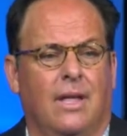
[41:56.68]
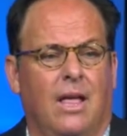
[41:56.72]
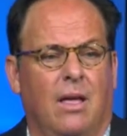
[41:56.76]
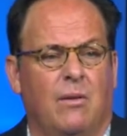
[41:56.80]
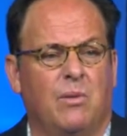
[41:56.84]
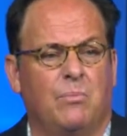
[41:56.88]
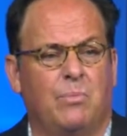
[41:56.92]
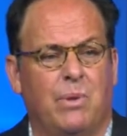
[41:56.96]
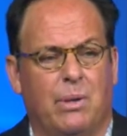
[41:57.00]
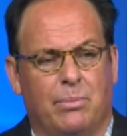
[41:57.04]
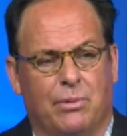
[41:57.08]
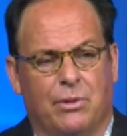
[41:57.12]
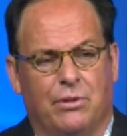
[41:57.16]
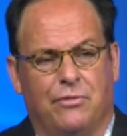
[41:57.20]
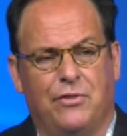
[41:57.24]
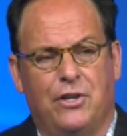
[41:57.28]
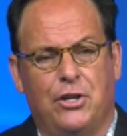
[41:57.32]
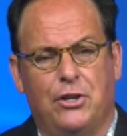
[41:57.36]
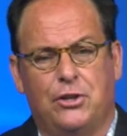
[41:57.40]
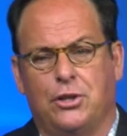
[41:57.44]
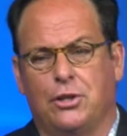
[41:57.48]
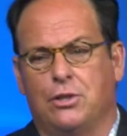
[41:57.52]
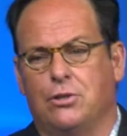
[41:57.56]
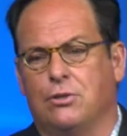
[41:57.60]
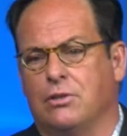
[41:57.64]
I mean, people are
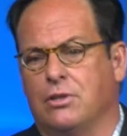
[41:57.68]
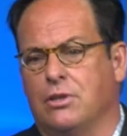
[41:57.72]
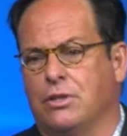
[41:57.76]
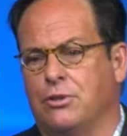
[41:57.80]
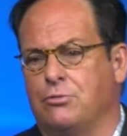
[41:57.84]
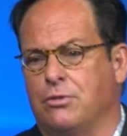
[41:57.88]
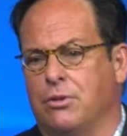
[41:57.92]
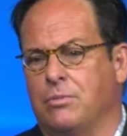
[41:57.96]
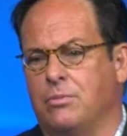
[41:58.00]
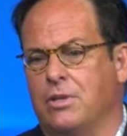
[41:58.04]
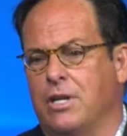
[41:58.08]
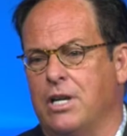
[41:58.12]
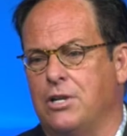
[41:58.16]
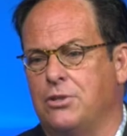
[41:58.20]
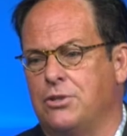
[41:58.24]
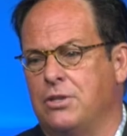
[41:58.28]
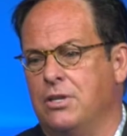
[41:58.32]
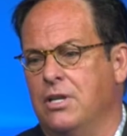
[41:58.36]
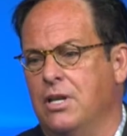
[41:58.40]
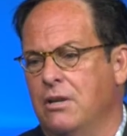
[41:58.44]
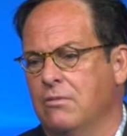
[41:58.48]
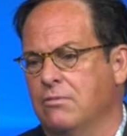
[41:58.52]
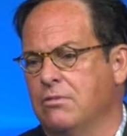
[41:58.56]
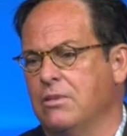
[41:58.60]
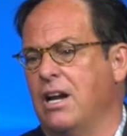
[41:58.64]
fishing during the tribulation.
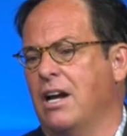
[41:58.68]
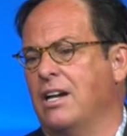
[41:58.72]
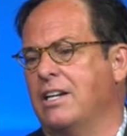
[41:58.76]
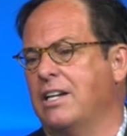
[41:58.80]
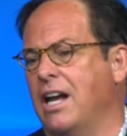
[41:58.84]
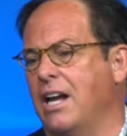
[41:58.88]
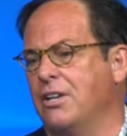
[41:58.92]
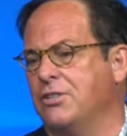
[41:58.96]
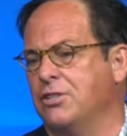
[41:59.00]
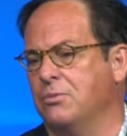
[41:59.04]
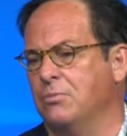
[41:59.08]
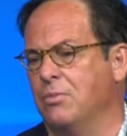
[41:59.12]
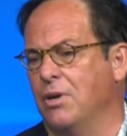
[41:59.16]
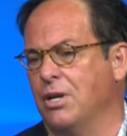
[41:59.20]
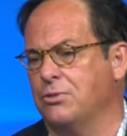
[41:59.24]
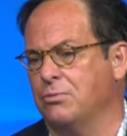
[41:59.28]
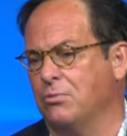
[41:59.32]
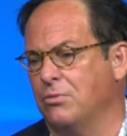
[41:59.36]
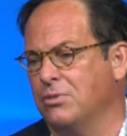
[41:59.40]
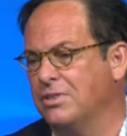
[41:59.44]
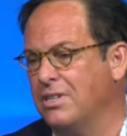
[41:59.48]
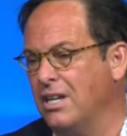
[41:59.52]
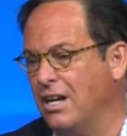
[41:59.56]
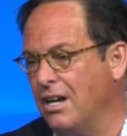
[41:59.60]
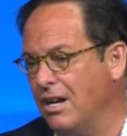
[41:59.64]
We're not catching much.
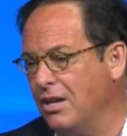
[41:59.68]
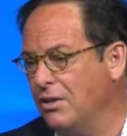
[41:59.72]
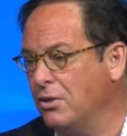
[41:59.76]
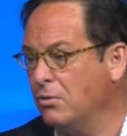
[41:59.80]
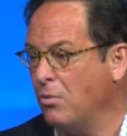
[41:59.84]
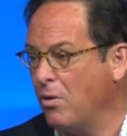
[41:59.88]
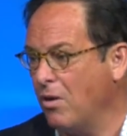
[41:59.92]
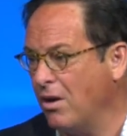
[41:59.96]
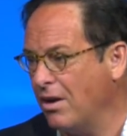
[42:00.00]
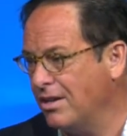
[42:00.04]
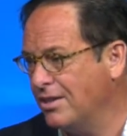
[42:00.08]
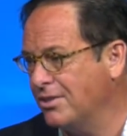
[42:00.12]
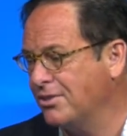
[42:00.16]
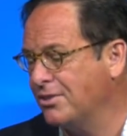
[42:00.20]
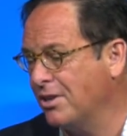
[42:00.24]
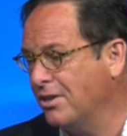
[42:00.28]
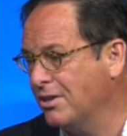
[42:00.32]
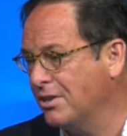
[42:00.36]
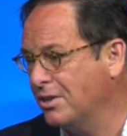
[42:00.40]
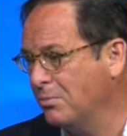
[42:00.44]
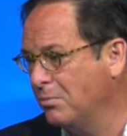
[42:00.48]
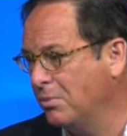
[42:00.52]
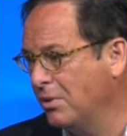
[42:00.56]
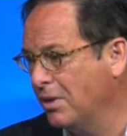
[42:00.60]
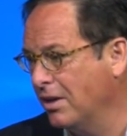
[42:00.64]
Well, duh, the water
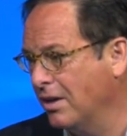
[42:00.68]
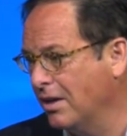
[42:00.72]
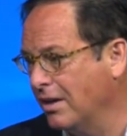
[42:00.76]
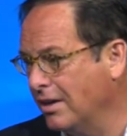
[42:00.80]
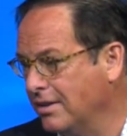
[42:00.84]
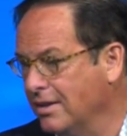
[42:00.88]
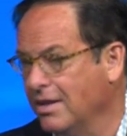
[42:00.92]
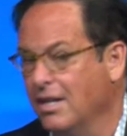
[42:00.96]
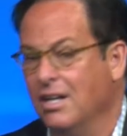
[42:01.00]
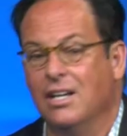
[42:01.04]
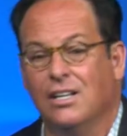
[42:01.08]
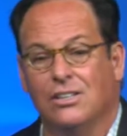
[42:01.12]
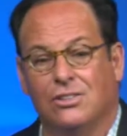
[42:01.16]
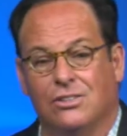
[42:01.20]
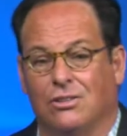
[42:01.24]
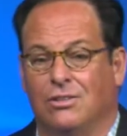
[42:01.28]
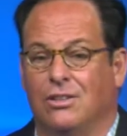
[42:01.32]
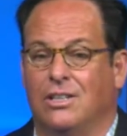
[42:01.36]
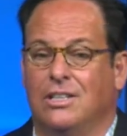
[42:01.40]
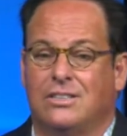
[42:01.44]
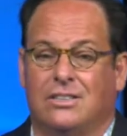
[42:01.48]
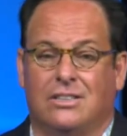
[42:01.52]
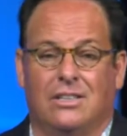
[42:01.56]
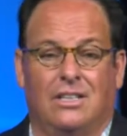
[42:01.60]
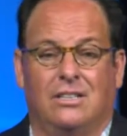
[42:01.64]
turned to blood. So
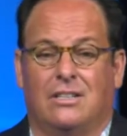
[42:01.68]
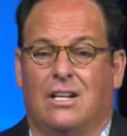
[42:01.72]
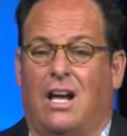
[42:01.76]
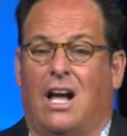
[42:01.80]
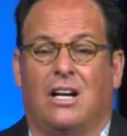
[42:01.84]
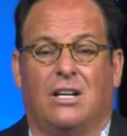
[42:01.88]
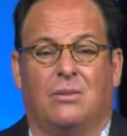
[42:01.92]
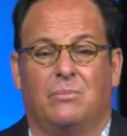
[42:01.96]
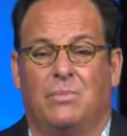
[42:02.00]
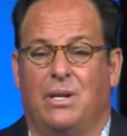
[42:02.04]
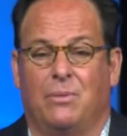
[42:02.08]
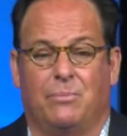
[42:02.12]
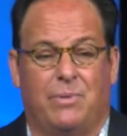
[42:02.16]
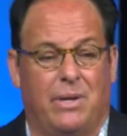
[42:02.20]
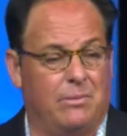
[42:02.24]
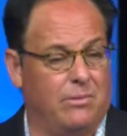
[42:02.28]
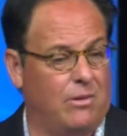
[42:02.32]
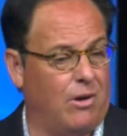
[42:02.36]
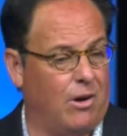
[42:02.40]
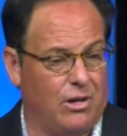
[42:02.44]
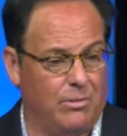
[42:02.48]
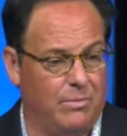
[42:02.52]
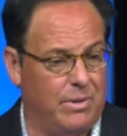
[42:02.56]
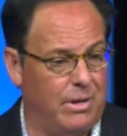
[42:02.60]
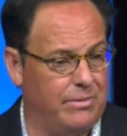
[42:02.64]
it's, it's not going to be, people
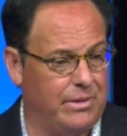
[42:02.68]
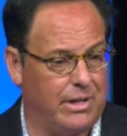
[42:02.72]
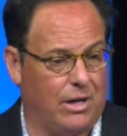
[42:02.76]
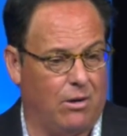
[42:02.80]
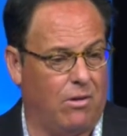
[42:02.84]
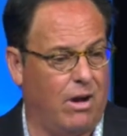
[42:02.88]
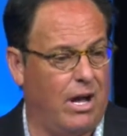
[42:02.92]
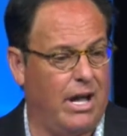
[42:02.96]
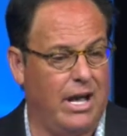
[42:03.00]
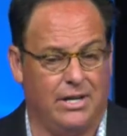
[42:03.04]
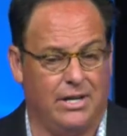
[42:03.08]
aren't going to be able to go, I